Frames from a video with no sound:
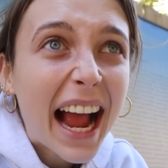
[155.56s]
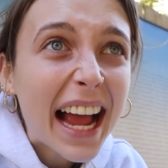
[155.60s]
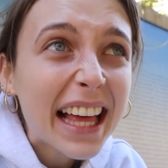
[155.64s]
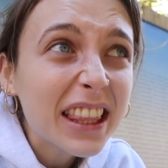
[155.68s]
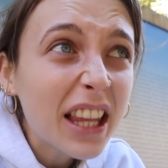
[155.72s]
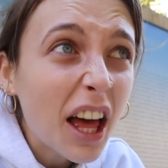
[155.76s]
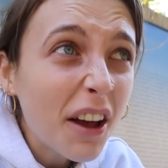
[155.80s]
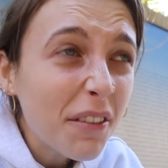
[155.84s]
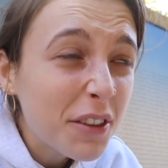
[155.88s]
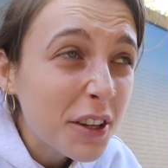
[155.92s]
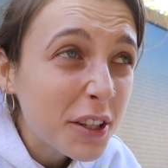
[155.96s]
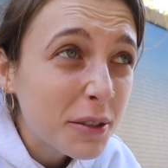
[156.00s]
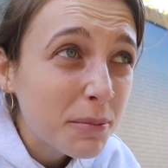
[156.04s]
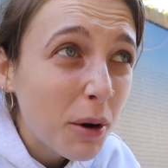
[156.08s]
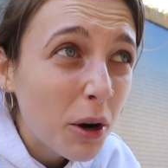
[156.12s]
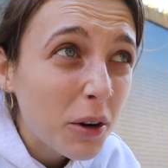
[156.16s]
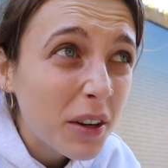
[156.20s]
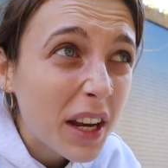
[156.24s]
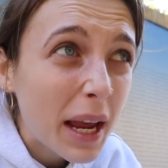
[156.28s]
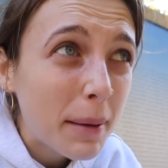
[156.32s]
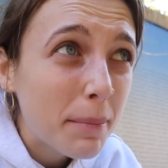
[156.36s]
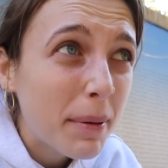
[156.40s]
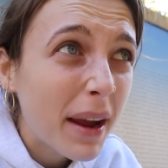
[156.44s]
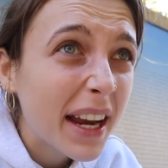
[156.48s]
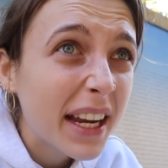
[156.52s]
I love this
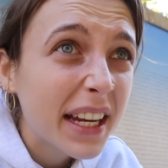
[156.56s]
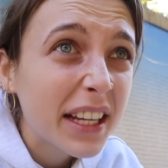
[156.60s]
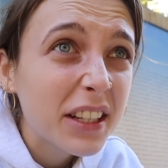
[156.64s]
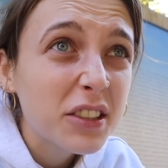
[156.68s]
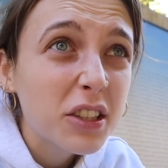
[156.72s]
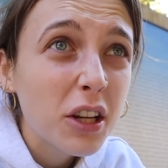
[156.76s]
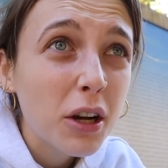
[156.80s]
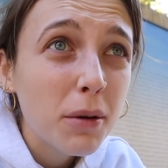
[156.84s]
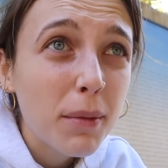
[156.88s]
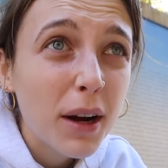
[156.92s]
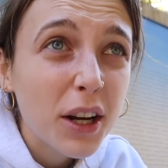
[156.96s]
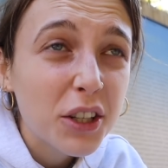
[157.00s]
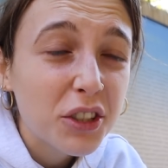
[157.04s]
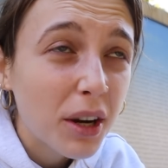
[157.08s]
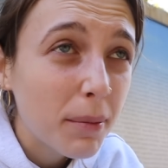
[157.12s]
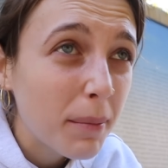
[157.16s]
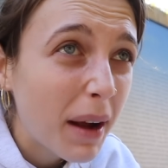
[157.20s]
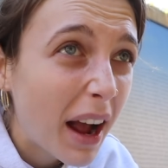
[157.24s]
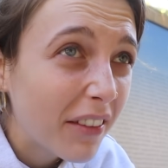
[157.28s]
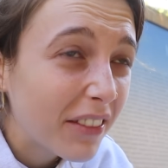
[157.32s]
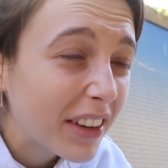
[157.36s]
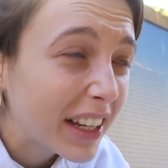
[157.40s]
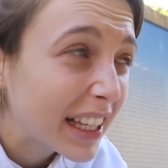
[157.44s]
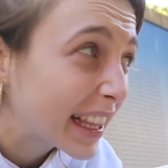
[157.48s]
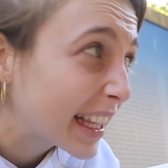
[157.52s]
Monet painting so much. I'm
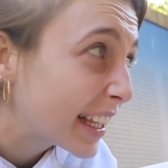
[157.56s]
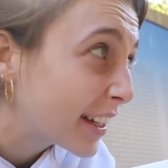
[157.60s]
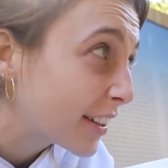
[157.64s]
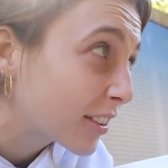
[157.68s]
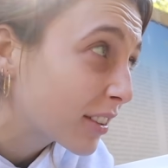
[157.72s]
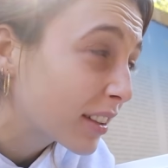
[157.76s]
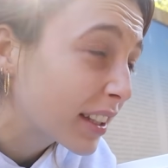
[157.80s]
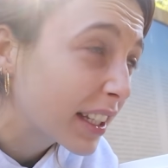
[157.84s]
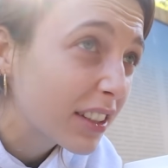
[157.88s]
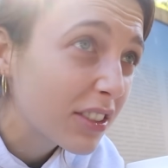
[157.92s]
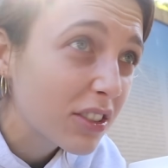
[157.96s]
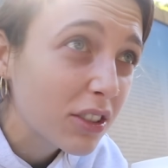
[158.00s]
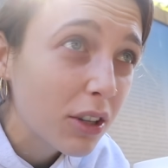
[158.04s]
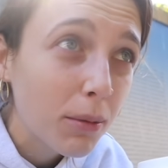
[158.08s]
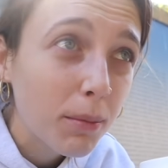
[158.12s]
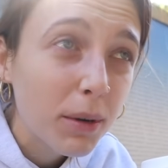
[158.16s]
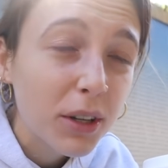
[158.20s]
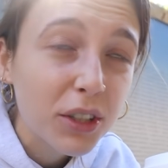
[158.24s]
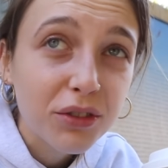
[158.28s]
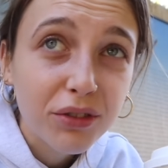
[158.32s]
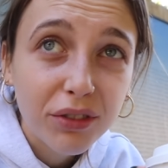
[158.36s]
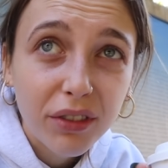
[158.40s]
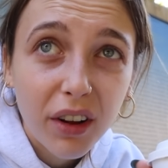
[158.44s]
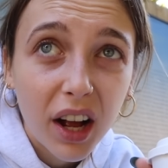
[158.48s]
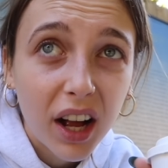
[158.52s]
having literally so
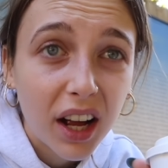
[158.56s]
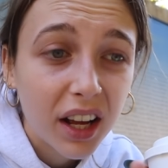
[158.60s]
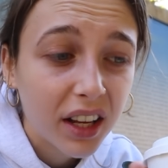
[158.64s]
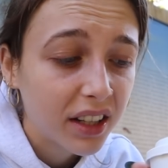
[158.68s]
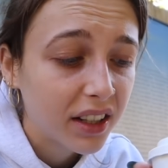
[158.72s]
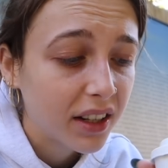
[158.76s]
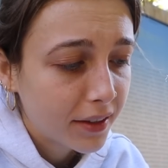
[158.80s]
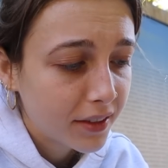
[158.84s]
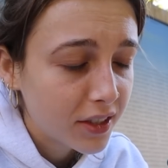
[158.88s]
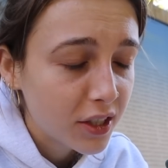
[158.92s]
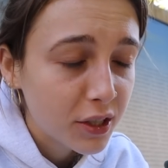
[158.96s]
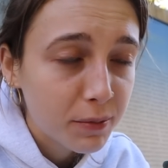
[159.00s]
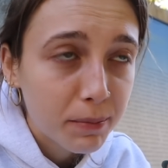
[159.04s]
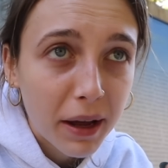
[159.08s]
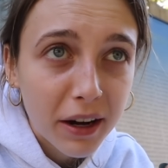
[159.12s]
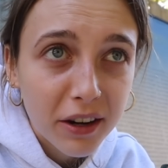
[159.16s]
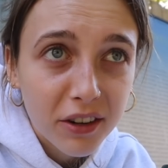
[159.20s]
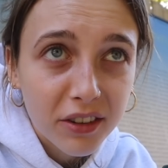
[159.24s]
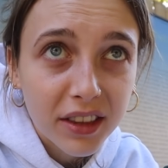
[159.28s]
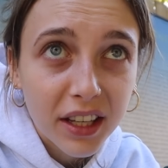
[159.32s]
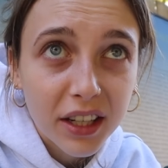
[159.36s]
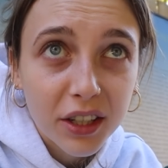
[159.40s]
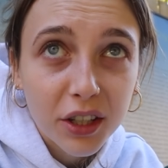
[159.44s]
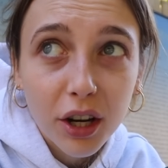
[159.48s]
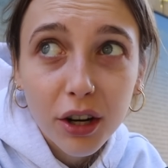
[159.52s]
much fun. This is
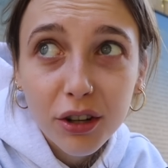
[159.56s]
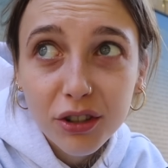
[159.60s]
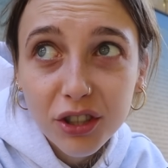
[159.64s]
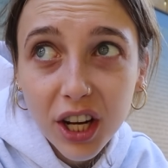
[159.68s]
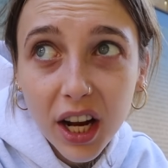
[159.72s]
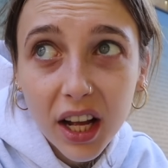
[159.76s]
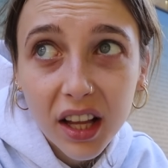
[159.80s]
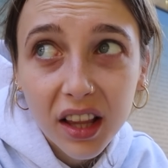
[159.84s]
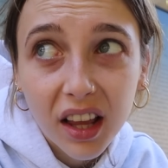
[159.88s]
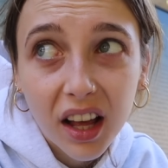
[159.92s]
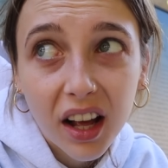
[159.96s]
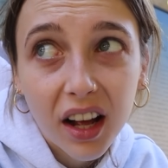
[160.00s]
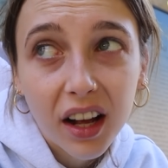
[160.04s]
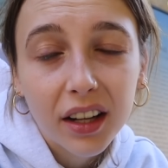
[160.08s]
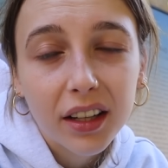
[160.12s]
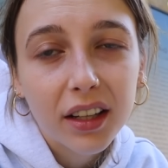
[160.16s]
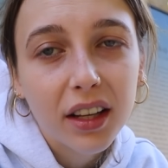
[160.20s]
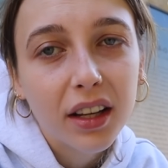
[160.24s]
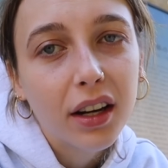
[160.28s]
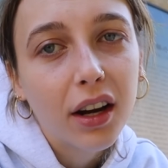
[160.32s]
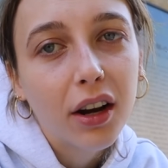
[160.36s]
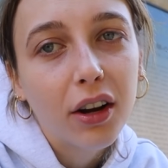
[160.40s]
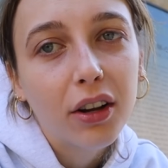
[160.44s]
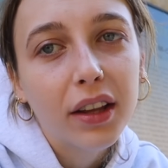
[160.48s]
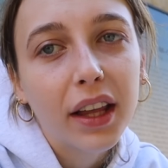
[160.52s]
better than Coachella,
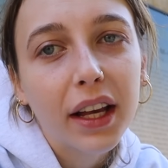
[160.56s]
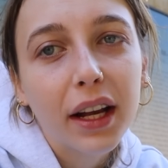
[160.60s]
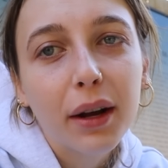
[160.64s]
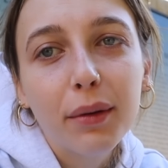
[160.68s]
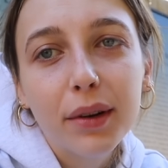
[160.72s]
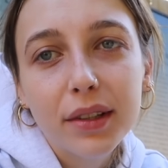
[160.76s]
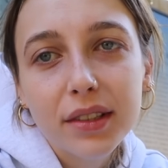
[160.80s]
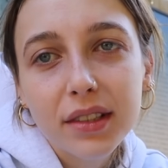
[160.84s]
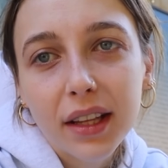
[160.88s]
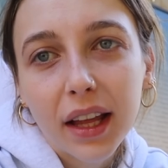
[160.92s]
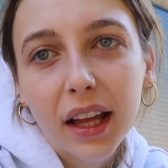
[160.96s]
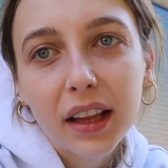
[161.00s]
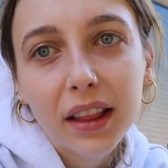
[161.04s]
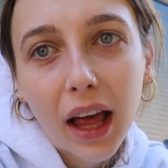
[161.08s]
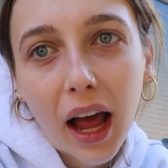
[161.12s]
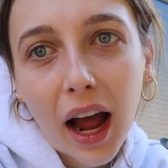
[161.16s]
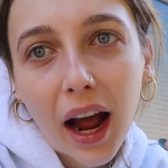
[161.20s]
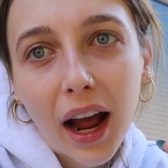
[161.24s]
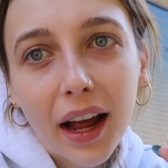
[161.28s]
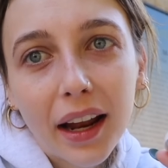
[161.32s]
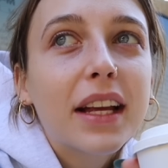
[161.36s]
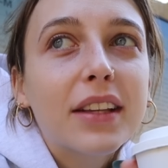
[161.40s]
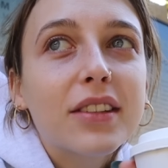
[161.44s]
you know, like it wasn't like that.